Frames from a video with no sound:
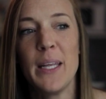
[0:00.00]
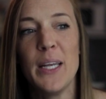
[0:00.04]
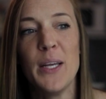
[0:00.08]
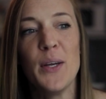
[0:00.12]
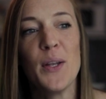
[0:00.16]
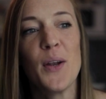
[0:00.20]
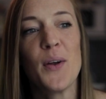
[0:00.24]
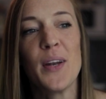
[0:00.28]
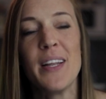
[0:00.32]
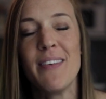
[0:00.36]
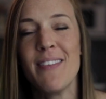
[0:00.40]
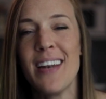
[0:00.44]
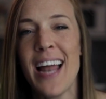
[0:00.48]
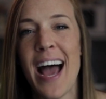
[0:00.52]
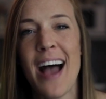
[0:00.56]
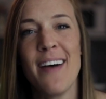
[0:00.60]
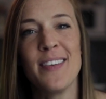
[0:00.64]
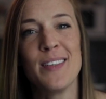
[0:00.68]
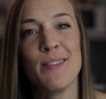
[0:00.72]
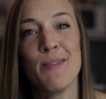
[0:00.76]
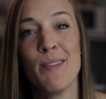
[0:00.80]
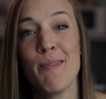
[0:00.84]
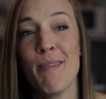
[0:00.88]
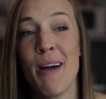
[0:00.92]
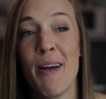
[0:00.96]
you don't even
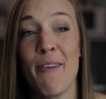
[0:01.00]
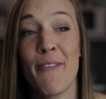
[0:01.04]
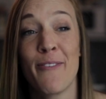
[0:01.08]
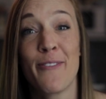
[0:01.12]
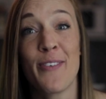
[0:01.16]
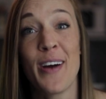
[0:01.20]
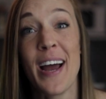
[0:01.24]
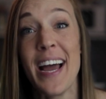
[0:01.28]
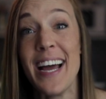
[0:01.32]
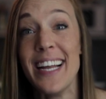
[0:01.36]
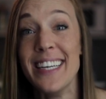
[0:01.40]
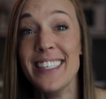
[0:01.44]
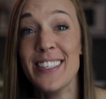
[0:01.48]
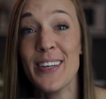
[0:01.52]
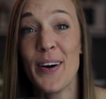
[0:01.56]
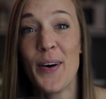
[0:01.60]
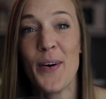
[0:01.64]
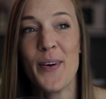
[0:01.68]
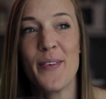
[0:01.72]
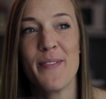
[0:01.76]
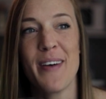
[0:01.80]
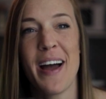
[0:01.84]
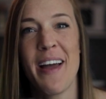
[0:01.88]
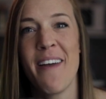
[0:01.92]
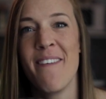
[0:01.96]
have to be my friend
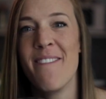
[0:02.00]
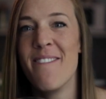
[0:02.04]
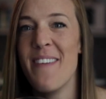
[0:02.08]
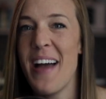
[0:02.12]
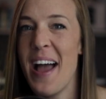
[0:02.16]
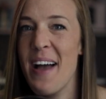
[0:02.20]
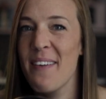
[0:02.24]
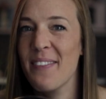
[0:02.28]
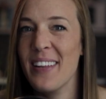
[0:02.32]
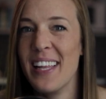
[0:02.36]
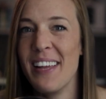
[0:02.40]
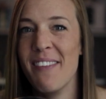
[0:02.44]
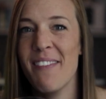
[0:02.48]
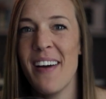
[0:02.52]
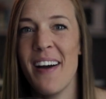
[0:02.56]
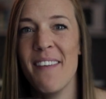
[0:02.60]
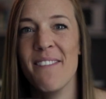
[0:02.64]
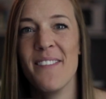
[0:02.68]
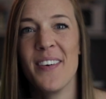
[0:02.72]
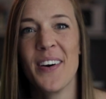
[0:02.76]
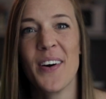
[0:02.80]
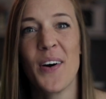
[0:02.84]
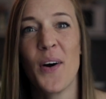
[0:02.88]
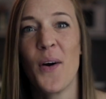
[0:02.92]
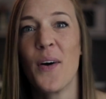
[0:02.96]
or my family
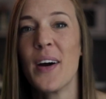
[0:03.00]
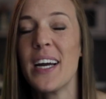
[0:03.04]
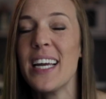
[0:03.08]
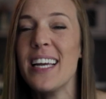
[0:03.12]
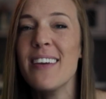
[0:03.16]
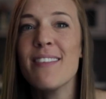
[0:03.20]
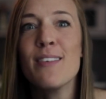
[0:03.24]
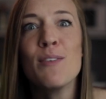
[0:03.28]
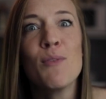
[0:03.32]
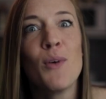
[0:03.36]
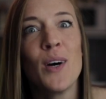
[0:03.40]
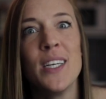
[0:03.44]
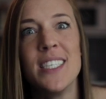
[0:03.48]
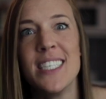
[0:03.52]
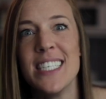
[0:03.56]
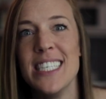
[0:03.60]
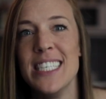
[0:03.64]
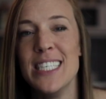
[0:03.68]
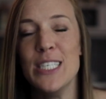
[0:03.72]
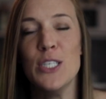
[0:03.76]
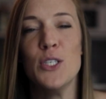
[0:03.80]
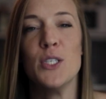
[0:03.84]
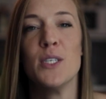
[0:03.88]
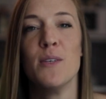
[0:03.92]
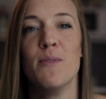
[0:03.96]
member or even watch
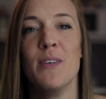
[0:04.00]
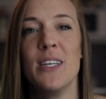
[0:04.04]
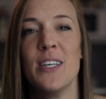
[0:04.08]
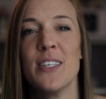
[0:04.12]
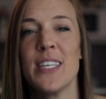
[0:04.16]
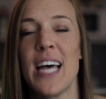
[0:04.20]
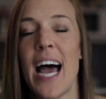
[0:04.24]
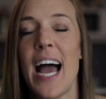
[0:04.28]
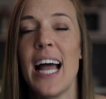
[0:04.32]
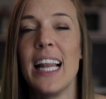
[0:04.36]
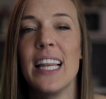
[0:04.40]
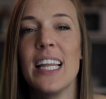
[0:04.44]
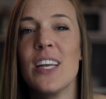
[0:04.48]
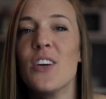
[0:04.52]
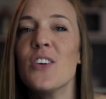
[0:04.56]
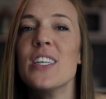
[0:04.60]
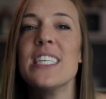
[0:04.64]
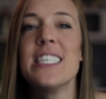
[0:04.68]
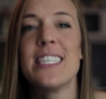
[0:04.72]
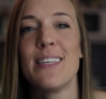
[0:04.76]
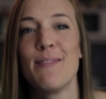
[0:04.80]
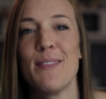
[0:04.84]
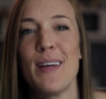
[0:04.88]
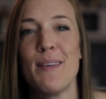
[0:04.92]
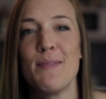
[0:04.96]
these YouTube videos. I
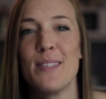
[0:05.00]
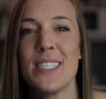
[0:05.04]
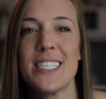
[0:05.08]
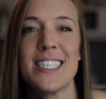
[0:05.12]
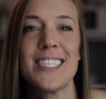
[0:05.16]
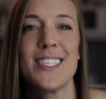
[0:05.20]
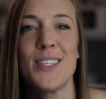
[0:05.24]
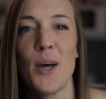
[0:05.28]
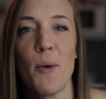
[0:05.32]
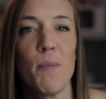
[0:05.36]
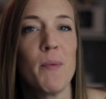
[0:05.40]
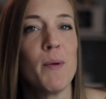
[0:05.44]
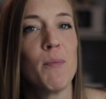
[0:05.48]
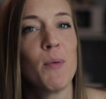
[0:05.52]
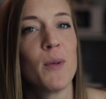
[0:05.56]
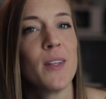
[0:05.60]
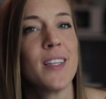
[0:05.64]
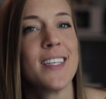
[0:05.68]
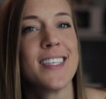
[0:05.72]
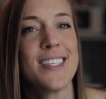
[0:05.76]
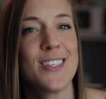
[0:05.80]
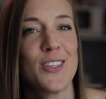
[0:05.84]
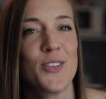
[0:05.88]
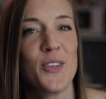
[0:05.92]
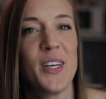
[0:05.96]
literally sometimes just stop people in
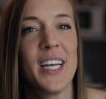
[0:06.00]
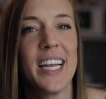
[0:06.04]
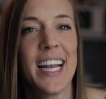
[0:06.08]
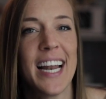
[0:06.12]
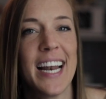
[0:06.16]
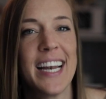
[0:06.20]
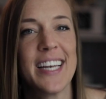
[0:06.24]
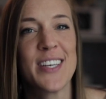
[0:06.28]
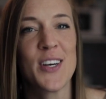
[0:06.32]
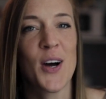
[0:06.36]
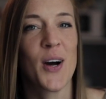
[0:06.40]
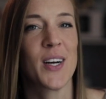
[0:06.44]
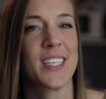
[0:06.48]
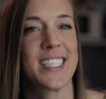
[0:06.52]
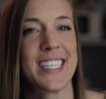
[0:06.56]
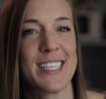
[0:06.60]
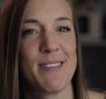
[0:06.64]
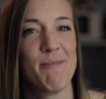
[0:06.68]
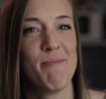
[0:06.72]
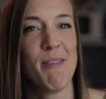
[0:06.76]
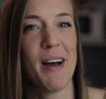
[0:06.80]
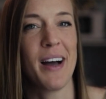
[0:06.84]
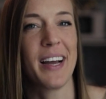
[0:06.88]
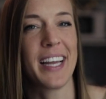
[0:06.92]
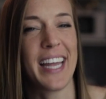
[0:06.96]
the street and talk to
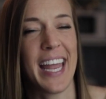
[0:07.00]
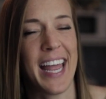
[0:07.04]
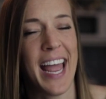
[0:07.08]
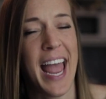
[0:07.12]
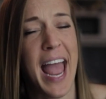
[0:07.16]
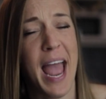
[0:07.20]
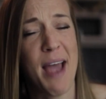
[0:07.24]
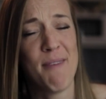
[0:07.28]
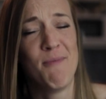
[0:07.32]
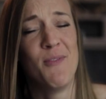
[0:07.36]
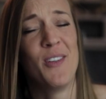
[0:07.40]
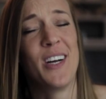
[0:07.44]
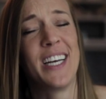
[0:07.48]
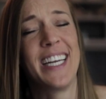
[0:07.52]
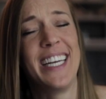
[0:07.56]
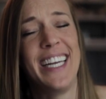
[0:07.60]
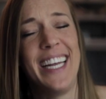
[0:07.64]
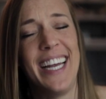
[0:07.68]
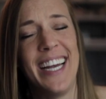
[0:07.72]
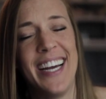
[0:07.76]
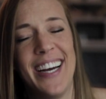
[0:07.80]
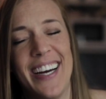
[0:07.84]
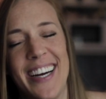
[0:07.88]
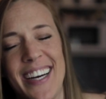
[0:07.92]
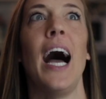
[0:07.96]
them about camera
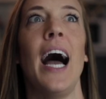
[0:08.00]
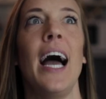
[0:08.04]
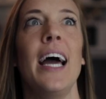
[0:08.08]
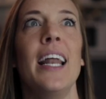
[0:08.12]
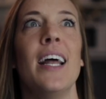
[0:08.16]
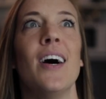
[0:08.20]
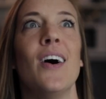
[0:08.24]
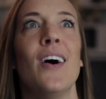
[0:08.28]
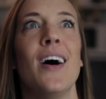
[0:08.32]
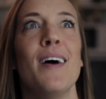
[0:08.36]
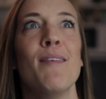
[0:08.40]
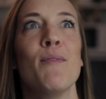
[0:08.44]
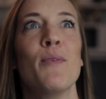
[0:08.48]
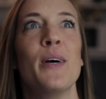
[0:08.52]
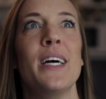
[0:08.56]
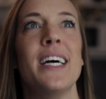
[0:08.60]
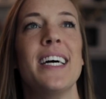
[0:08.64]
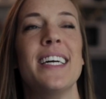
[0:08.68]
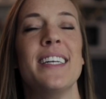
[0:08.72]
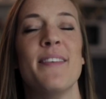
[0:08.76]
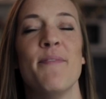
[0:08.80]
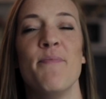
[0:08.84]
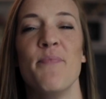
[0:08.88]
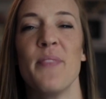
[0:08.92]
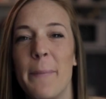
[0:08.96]
gear. I know, I'm
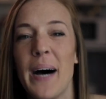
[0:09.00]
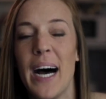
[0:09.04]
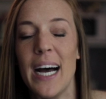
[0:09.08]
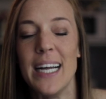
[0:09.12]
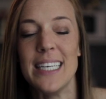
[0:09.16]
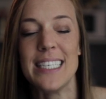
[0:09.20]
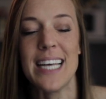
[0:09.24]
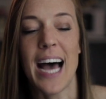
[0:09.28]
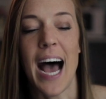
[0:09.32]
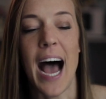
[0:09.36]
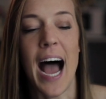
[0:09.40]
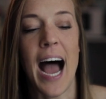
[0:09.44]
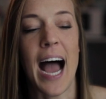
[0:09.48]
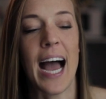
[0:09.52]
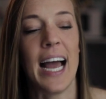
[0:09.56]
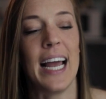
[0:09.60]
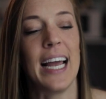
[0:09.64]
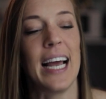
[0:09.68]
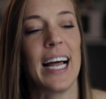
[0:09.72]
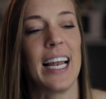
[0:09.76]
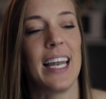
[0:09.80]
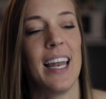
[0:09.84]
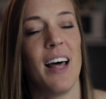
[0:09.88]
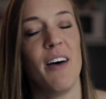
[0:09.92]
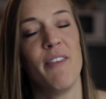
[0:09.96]
weird, but
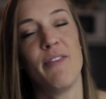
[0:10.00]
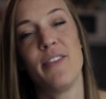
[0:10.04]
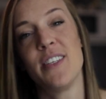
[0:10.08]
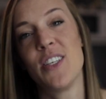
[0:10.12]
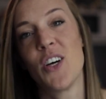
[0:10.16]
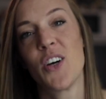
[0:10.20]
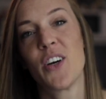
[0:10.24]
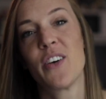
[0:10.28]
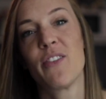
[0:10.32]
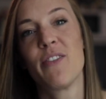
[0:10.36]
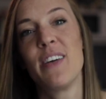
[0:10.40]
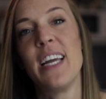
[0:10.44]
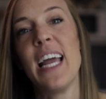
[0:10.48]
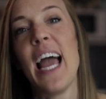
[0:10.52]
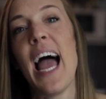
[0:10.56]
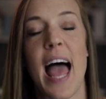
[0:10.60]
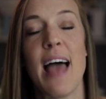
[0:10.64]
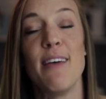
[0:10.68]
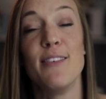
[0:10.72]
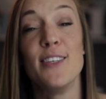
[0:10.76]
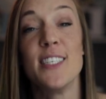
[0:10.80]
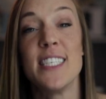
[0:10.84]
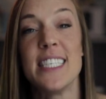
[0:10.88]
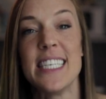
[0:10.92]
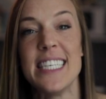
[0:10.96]
I love photography.
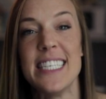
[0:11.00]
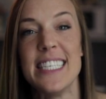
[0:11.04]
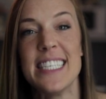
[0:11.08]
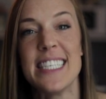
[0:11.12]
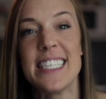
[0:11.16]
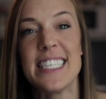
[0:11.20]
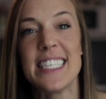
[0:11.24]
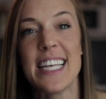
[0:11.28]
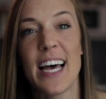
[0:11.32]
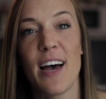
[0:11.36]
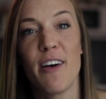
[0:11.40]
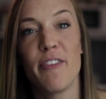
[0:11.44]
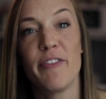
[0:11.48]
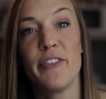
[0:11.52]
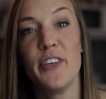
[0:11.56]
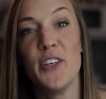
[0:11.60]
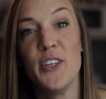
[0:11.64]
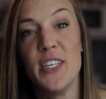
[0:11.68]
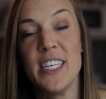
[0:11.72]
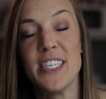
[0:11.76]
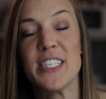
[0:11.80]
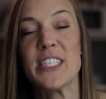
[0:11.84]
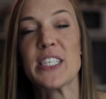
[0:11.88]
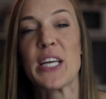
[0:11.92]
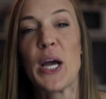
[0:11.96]
Ever since a few
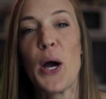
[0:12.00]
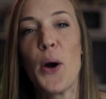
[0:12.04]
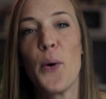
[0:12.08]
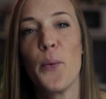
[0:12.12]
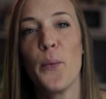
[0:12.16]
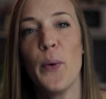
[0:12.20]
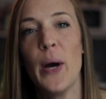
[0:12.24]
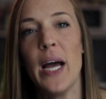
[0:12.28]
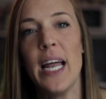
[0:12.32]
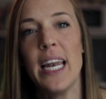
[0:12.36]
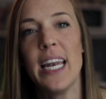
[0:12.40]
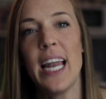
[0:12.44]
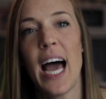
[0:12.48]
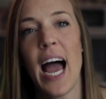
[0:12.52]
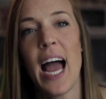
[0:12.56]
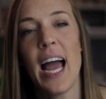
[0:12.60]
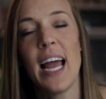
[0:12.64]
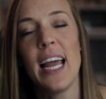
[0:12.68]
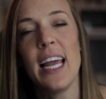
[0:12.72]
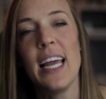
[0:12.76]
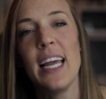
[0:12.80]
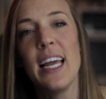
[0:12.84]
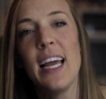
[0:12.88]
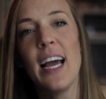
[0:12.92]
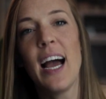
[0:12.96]
years ago when
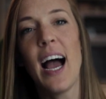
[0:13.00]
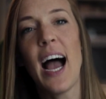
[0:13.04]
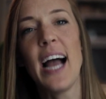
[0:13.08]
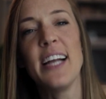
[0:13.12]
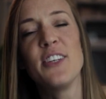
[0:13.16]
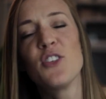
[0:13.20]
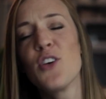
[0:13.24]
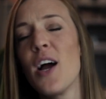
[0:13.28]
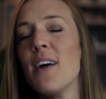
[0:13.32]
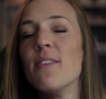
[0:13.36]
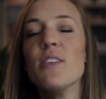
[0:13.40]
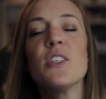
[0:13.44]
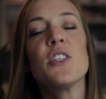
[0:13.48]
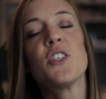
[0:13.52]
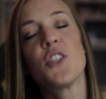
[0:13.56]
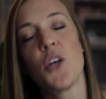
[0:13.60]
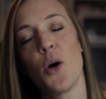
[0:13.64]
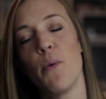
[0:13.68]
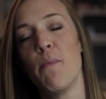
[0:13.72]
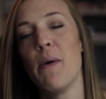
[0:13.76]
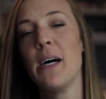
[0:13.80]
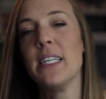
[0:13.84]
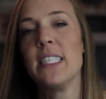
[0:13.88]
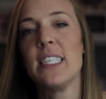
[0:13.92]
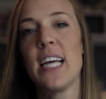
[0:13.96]
I travel
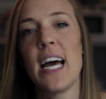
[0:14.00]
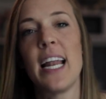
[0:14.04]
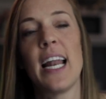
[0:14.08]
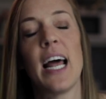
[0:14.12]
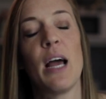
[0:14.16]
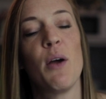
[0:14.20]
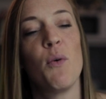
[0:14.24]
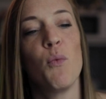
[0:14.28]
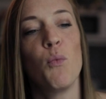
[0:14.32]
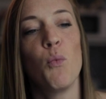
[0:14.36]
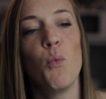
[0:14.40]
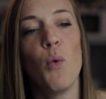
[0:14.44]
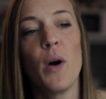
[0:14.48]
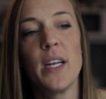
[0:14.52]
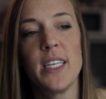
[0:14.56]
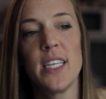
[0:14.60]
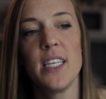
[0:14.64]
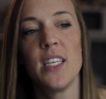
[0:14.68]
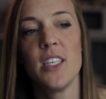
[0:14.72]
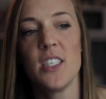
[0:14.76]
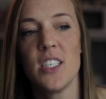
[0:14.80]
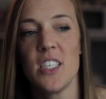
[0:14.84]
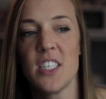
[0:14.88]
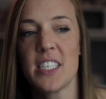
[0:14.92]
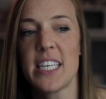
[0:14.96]
so much and I
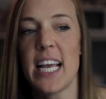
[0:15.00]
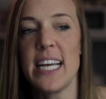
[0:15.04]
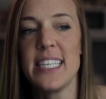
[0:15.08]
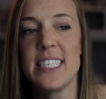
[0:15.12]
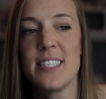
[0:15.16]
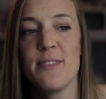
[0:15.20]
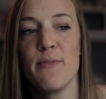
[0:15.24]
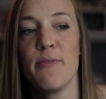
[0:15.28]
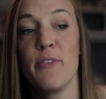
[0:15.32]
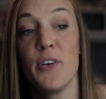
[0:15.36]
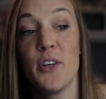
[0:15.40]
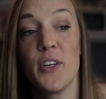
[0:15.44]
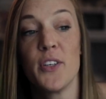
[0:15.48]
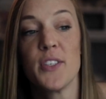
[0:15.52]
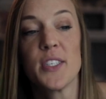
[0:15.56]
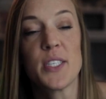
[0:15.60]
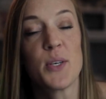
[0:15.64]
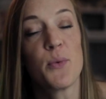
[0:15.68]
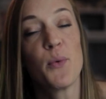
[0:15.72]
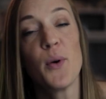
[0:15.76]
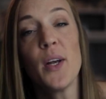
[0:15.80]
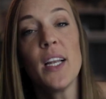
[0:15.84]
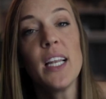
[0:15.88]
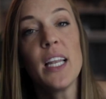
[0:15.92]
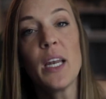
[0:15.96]
wanted to just get some photos
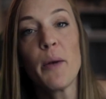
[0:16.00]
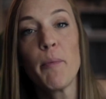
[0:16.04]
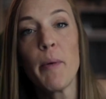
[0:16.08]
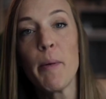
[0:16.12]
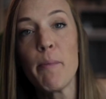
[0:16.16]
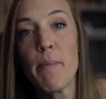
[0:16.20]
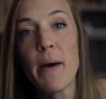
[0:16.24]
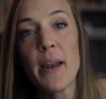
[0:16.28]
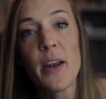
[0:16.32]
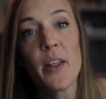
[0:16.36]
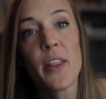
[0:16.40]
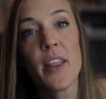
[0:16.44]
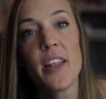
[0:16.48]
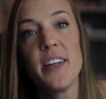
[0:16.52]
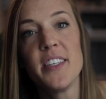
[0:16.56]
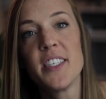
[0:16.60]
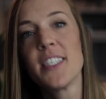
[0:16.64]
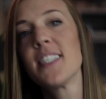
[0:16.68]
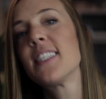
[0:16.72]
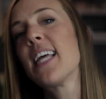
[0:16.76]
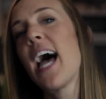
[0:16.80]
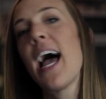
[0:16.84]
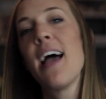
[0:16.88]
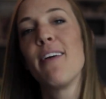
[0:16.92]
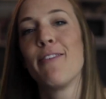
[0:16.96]
that were a little bit better than
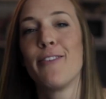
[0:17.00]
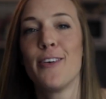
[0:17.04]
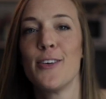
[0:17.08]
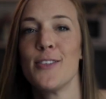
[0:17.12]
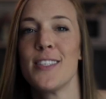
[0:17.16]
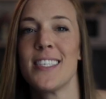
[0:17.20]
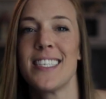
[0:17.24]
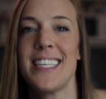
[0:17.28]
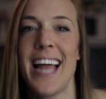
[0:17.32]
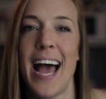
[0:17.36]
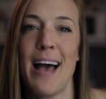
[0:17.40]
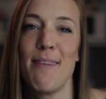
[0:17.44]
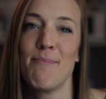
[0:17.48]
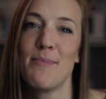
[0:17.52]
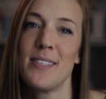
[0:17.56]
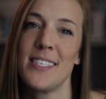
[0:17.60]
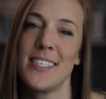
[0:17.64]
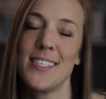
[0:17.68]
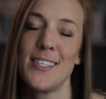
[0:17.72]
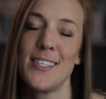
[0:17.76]
just iPhone snaps.